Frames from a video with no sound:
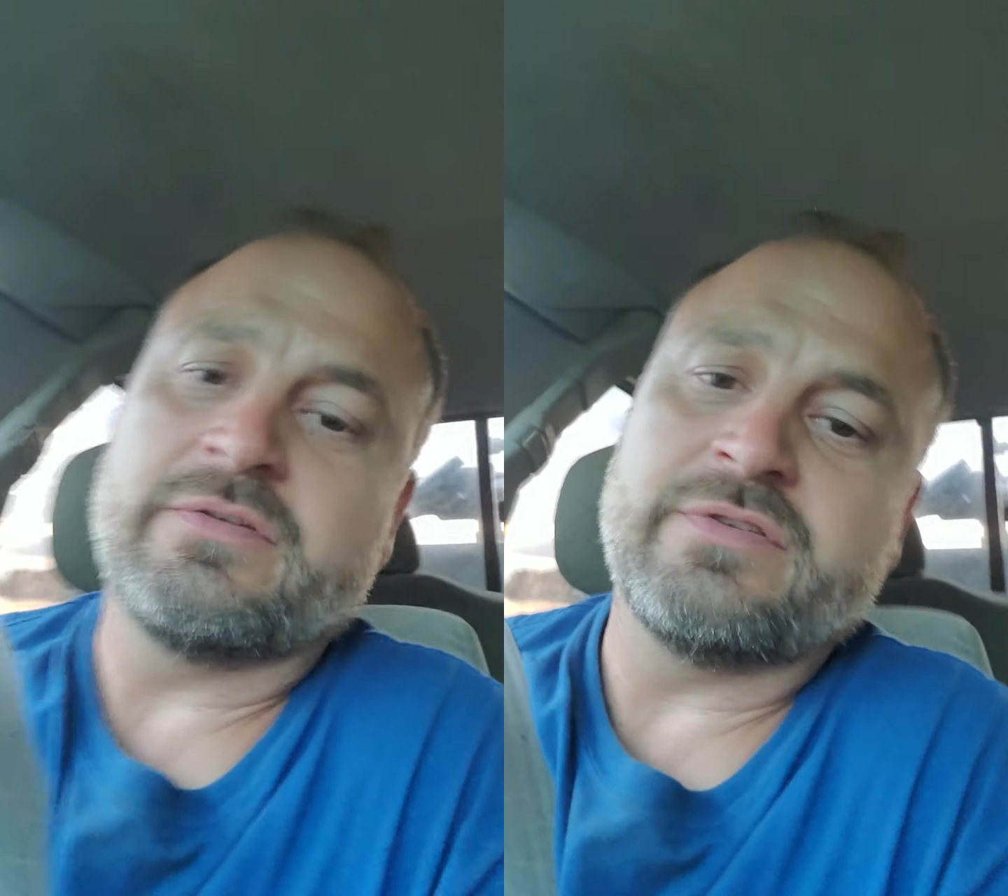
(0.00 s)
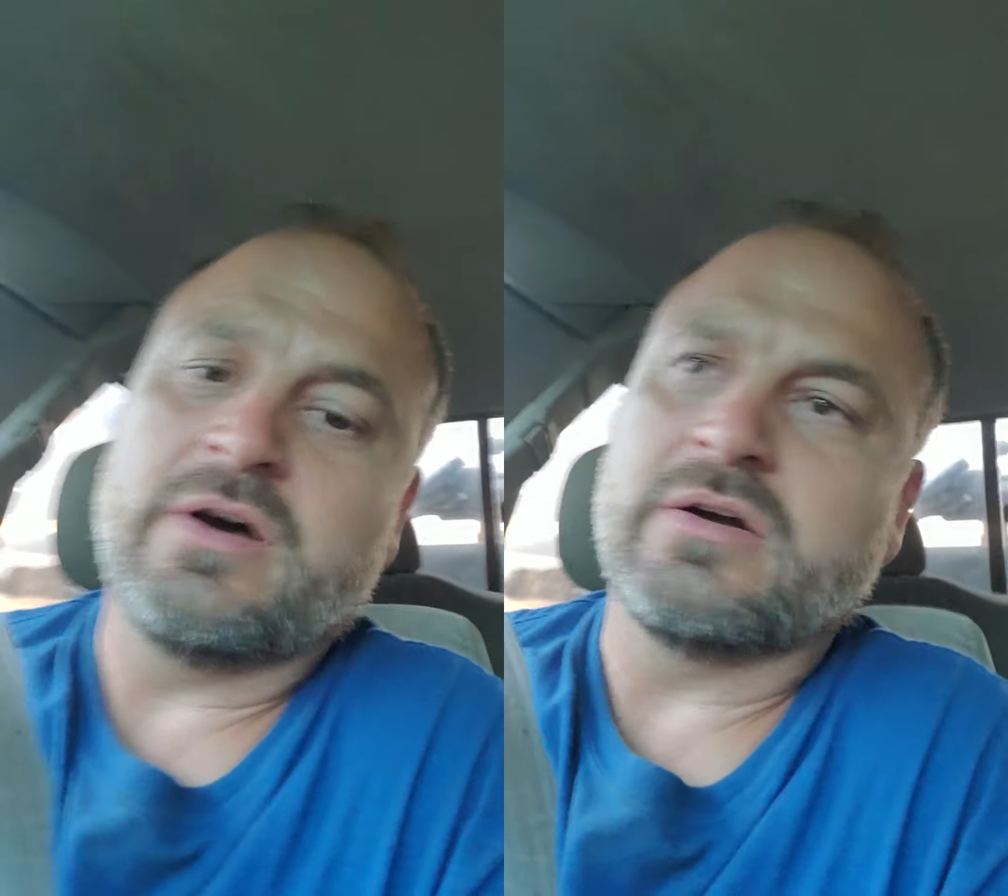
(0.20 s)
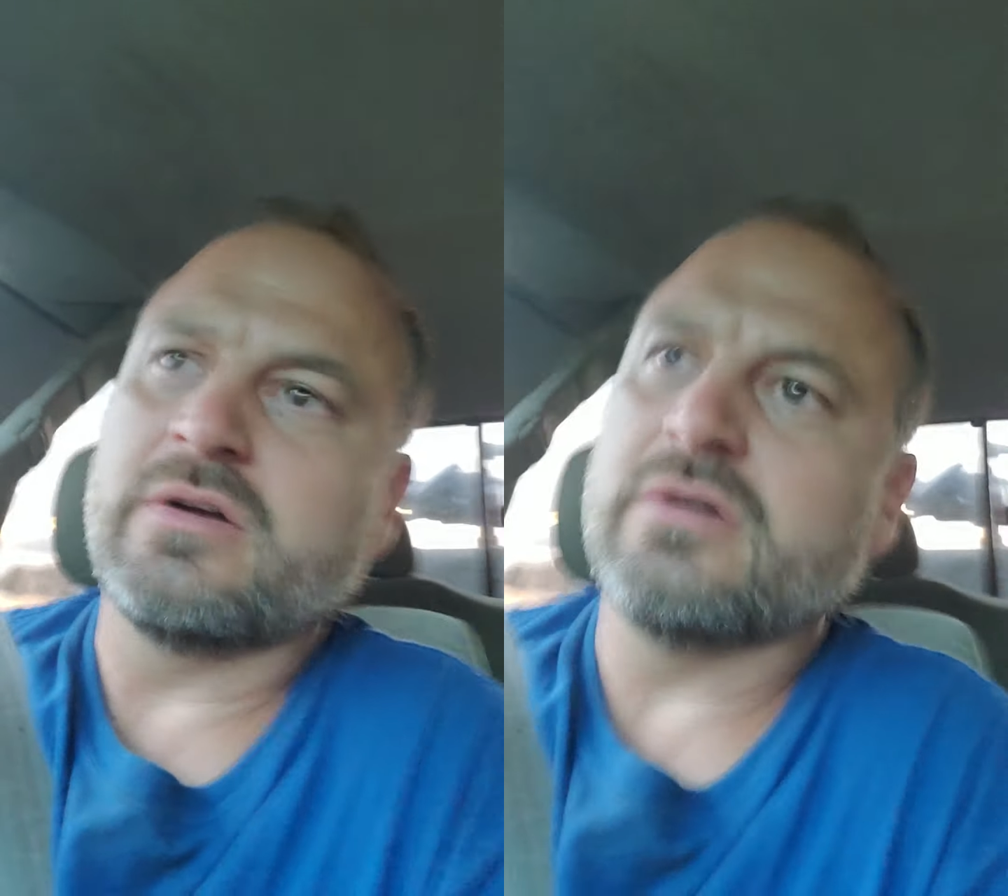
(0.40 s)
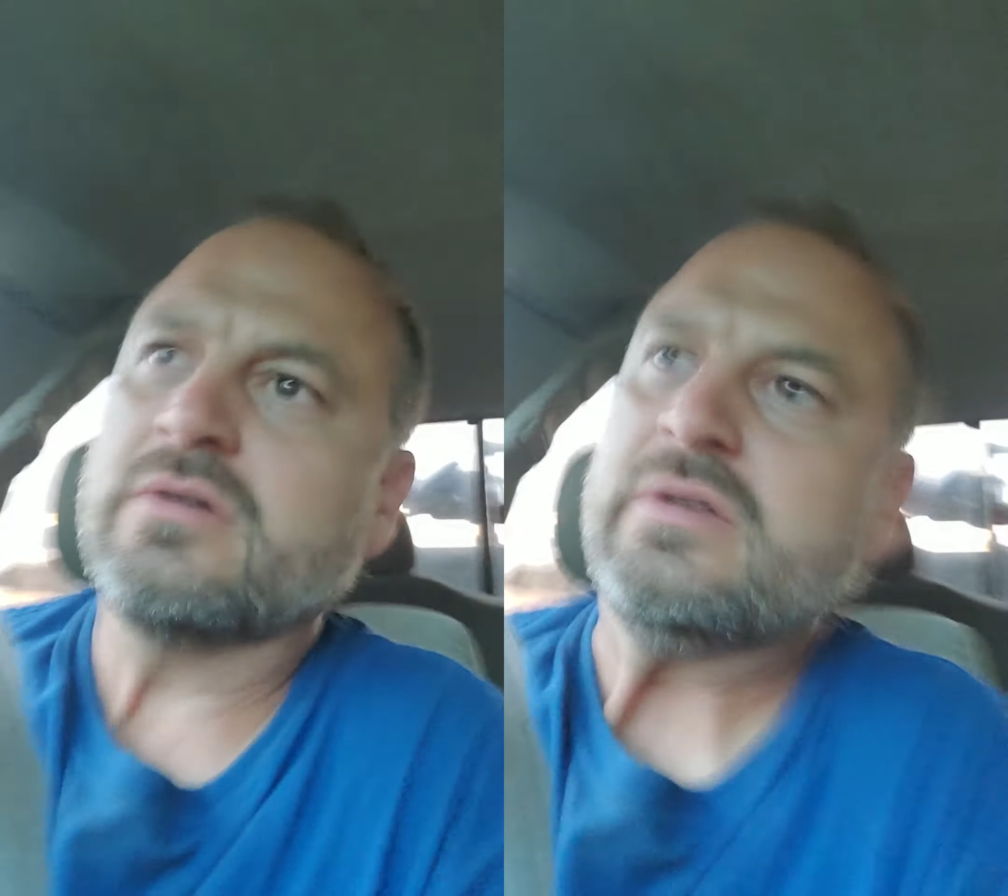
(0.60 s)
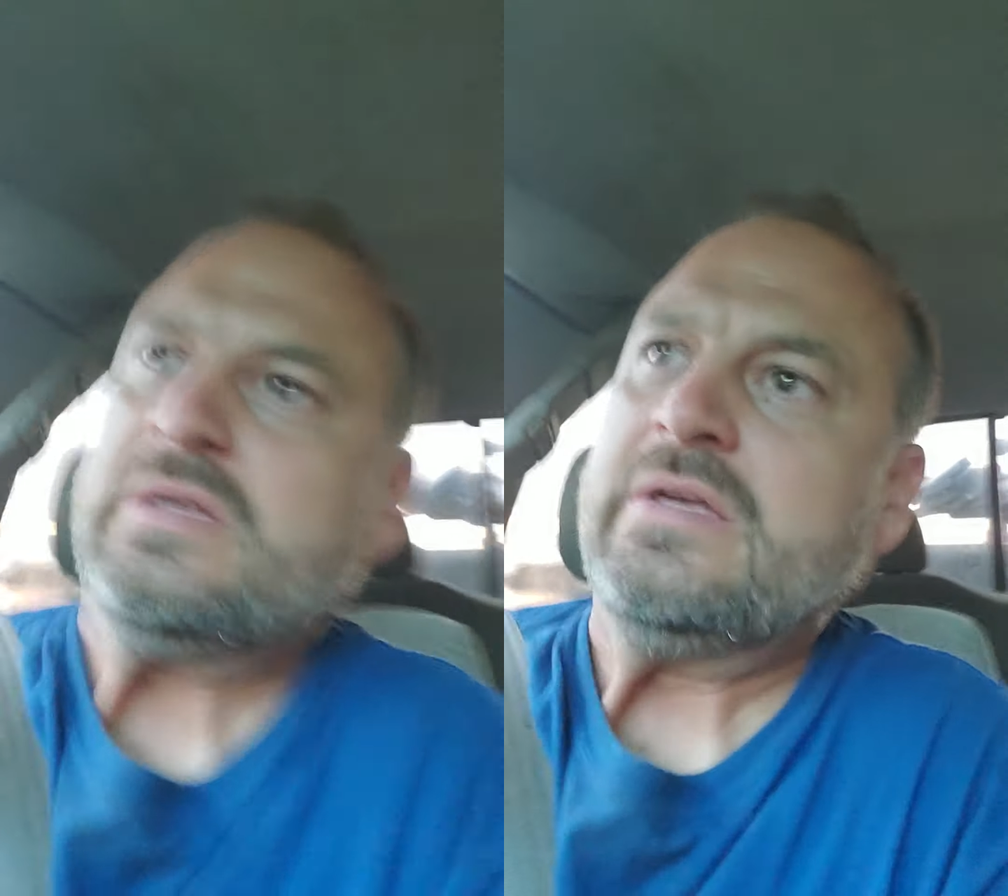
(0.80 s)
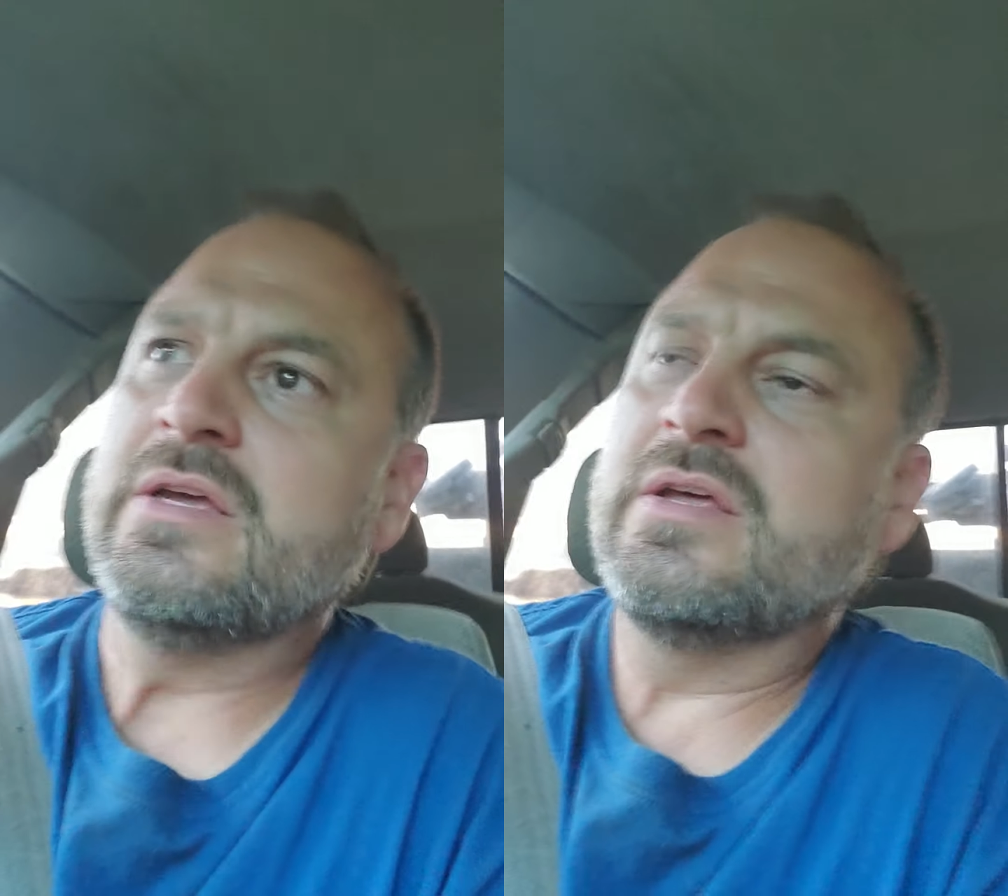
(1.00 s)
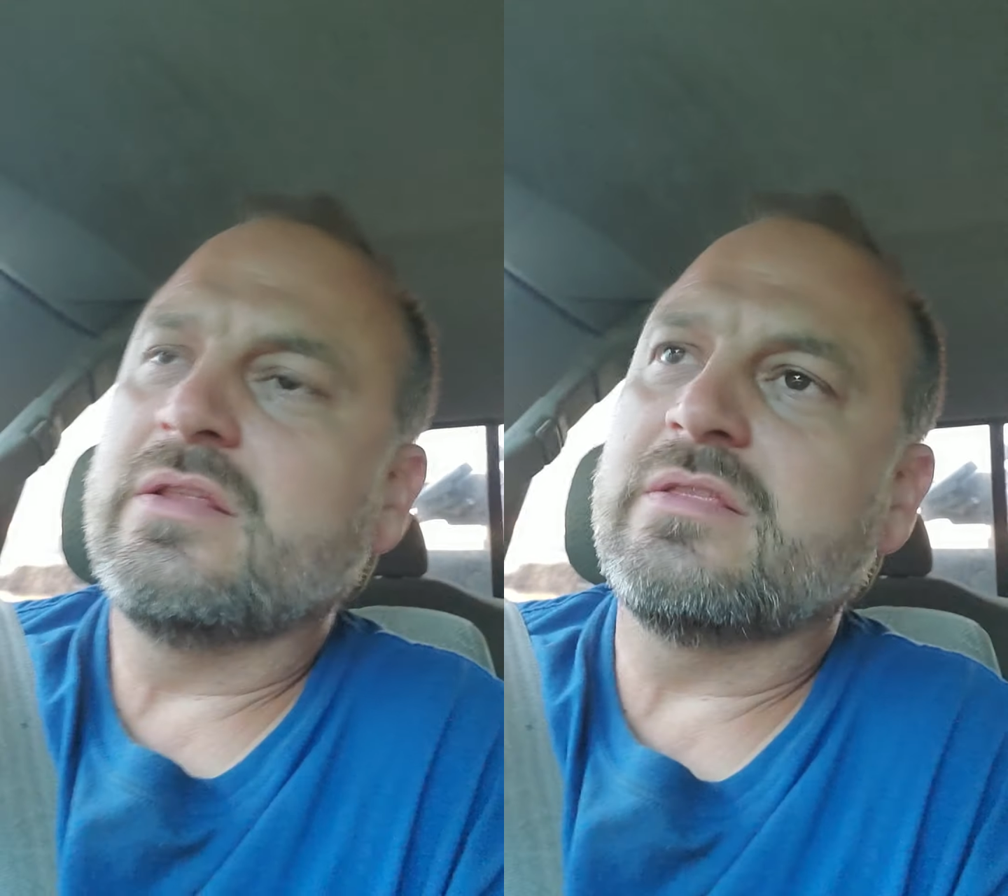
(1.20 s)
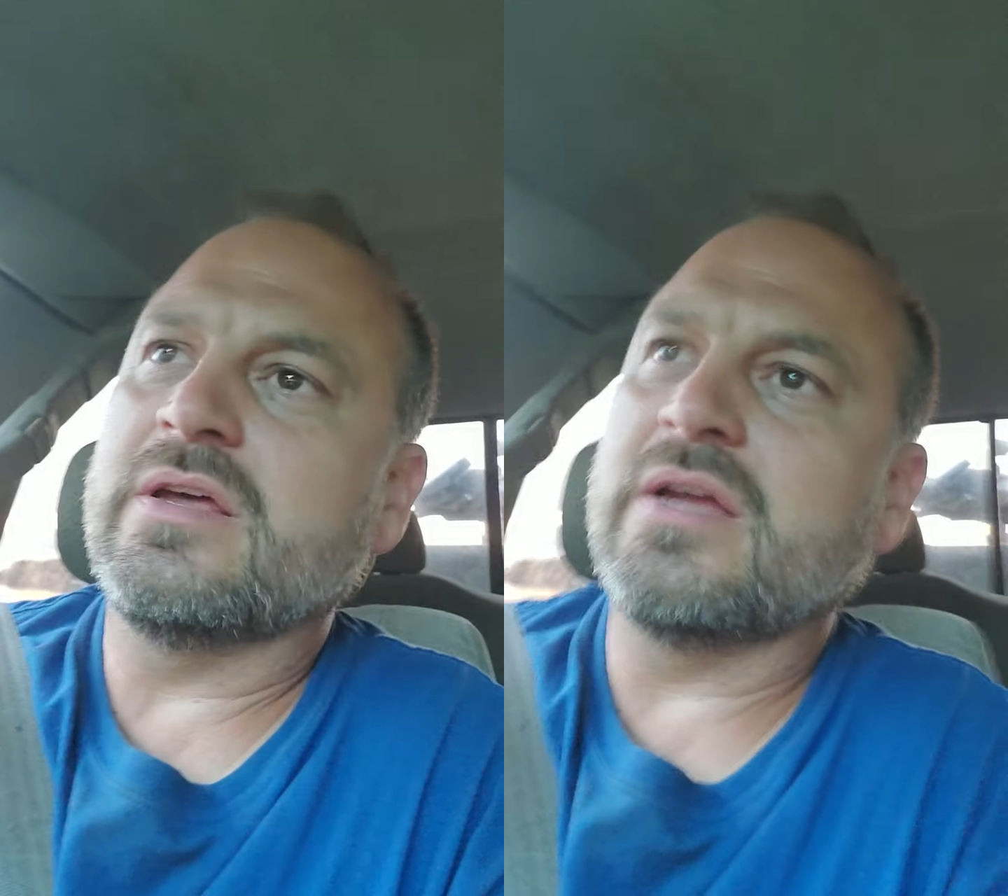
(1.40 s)
fogger
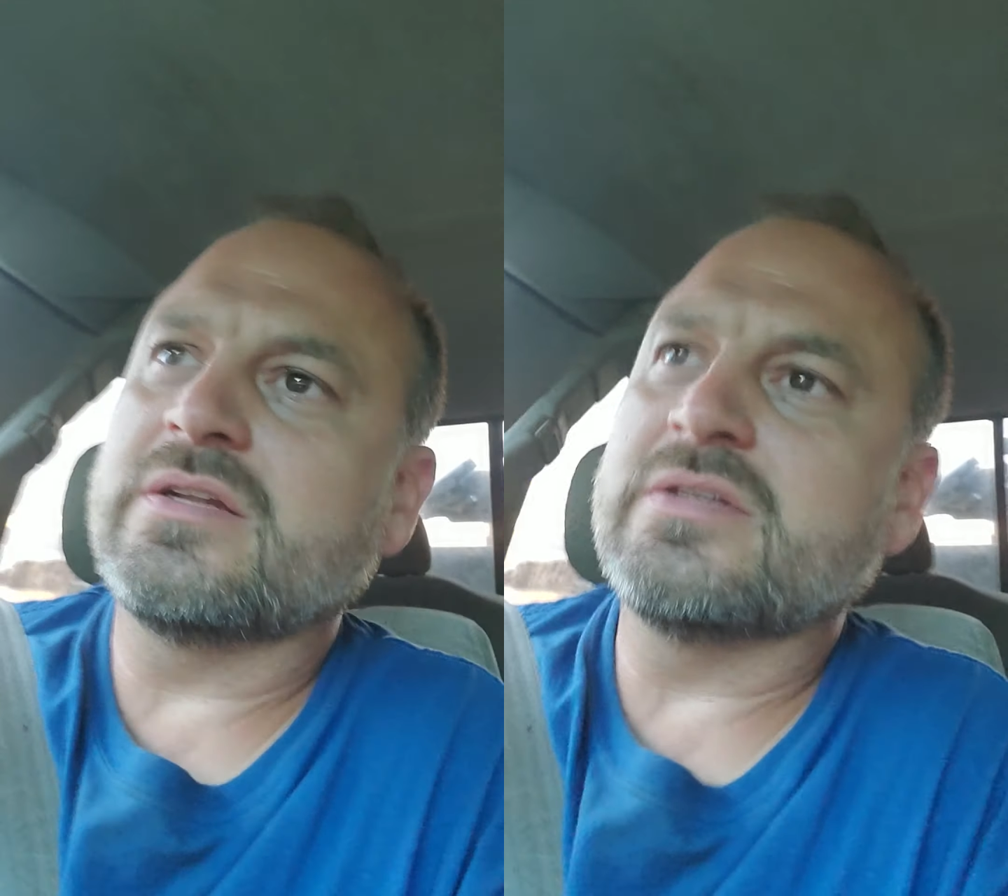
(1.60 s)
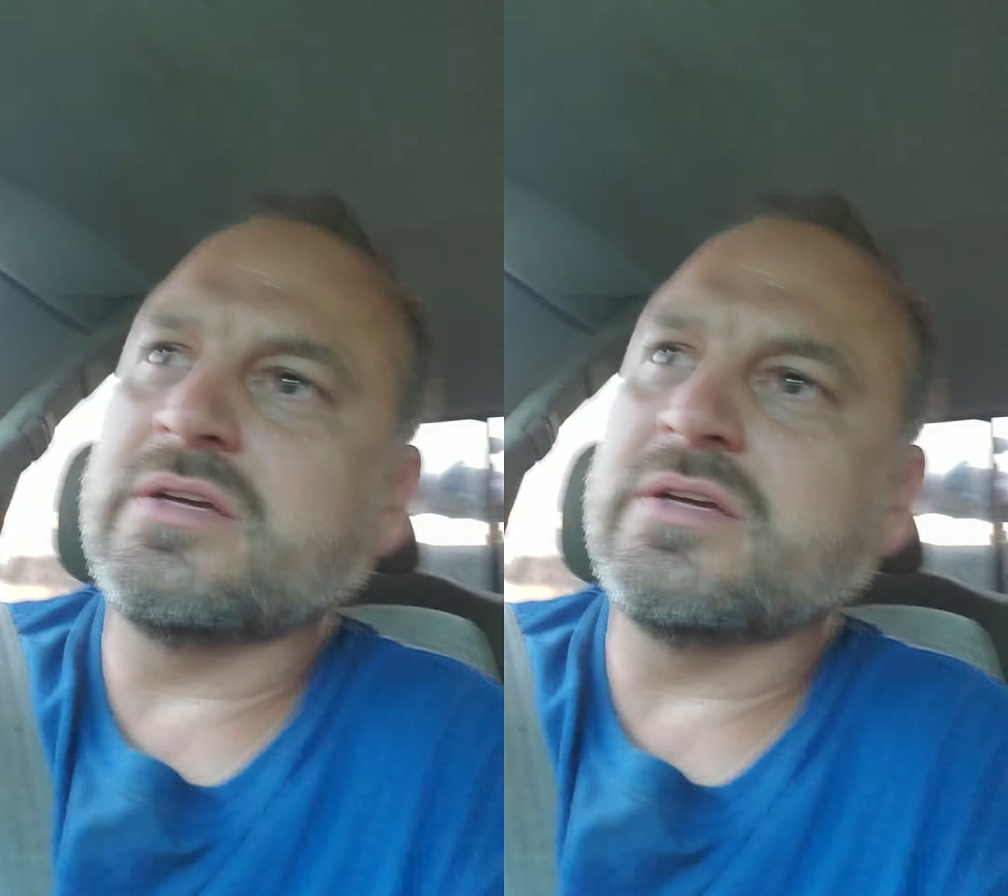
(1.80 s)
that